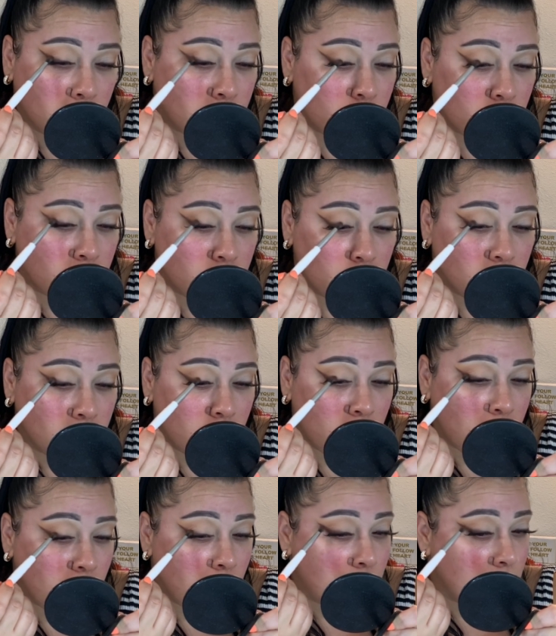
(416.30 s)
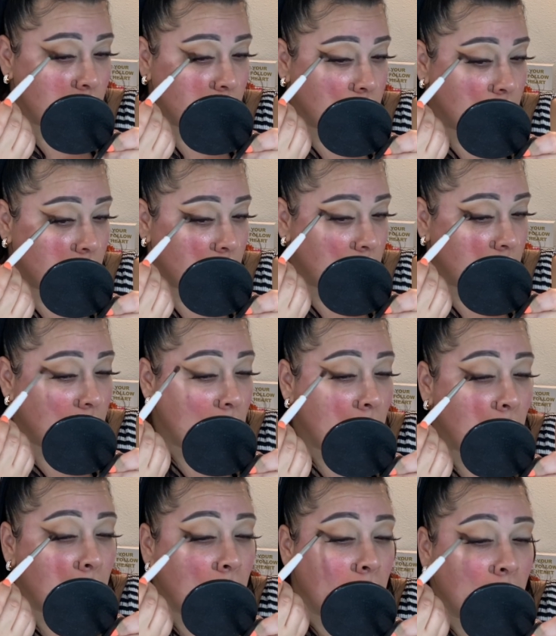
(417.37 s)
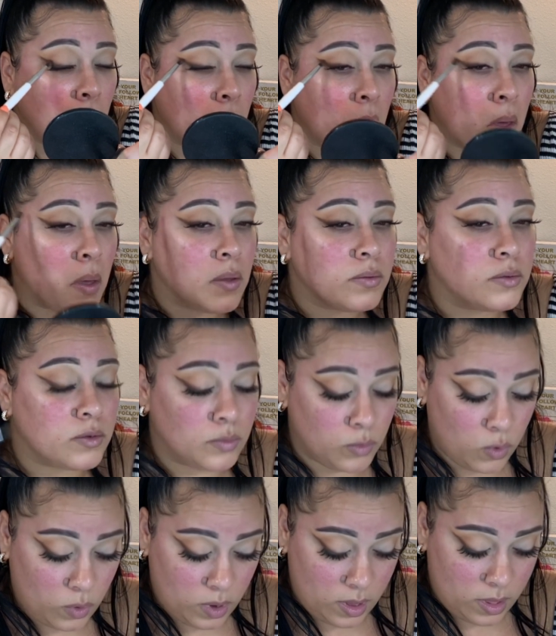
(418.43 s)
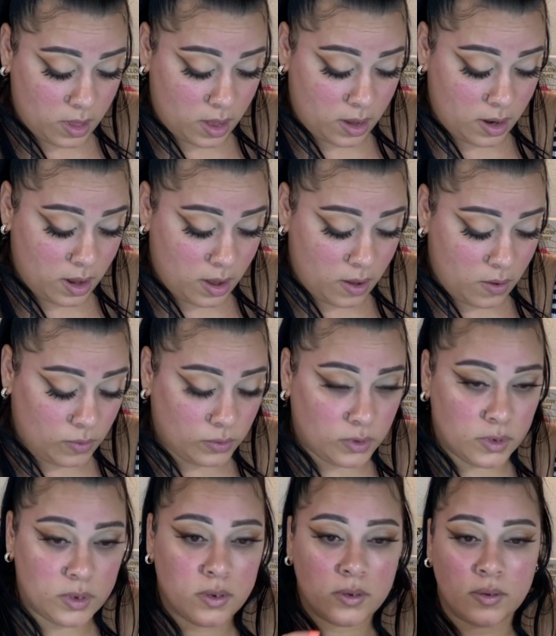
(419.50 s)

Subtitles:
Just really, really smoking that out.